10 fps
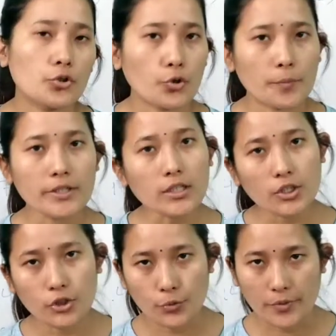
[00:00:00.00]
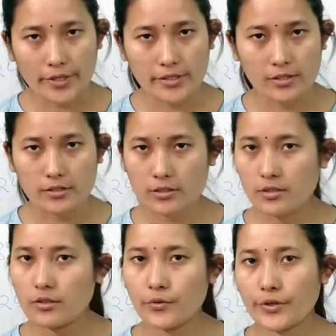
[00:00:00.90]
Roman numerals.
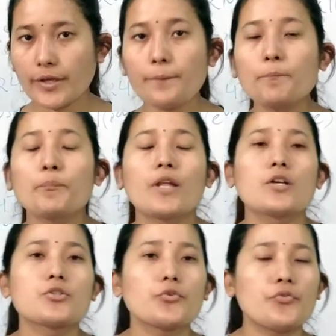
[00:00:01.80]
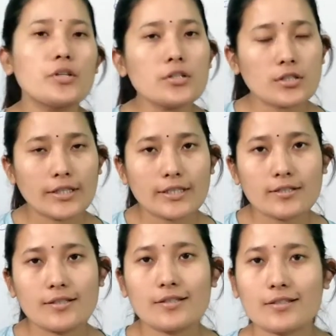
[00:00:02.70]
Okay, so first let
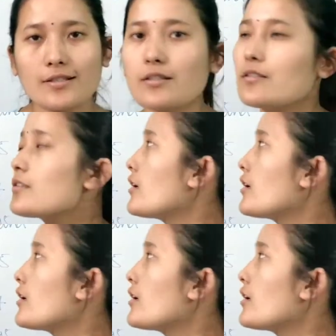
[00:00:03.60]
us discuss